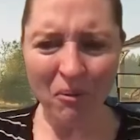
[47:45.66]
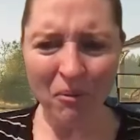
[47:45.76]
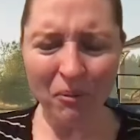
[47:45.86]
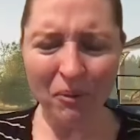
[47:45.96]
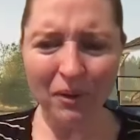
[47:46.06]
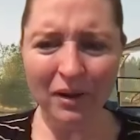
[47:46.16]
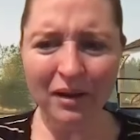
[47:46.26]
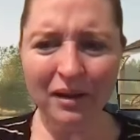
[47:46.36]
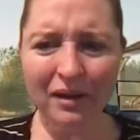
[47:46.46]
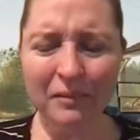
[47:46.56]
just seems
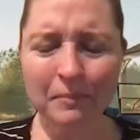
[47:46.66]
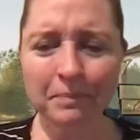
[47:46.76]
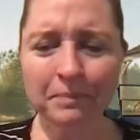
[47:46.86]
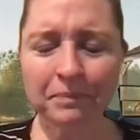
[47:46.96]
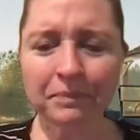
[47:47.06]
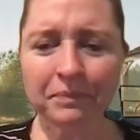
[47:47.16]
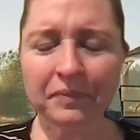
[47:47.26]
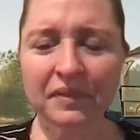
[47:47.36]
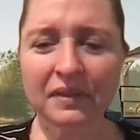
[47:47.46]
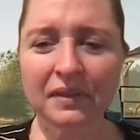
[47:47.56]
hard to
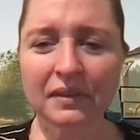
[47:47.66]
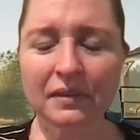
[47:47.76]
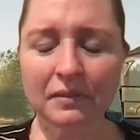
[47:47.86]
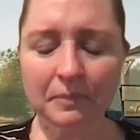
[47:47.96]
believe that